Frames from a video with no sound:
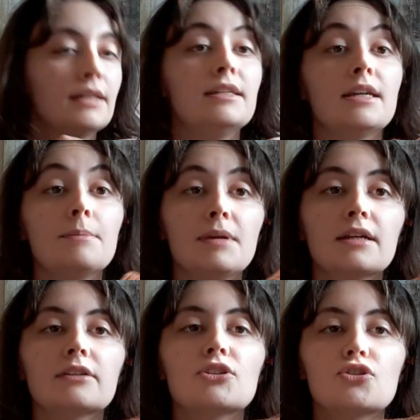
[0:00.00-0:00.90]
Knit
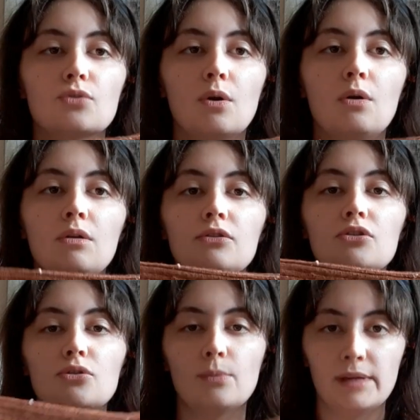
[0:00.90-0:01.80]
Pick Stroll
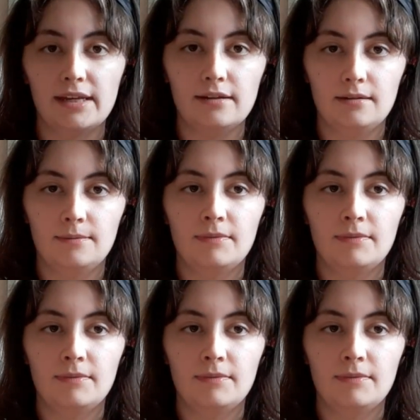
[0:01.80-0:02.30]
Tweed